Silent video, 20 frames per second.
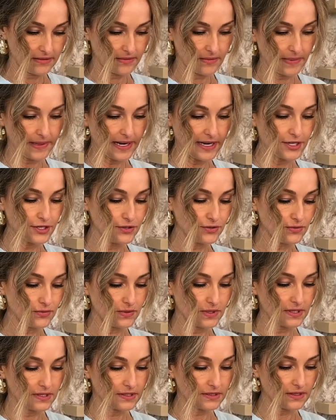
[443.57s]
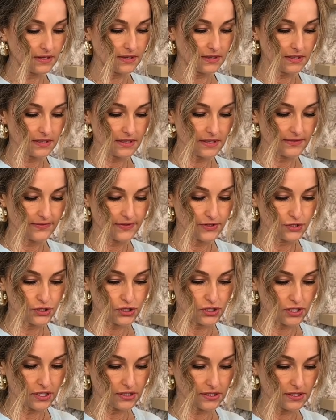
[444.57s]
but I do want all of the
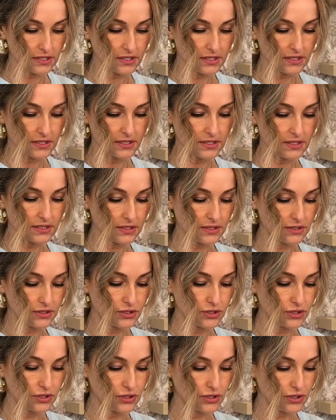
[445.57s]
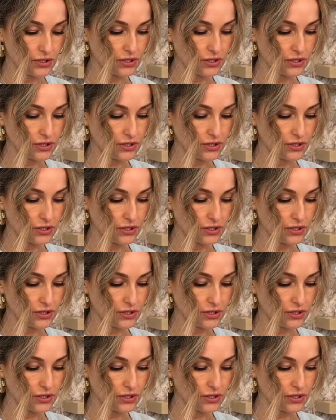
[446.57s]
sausage.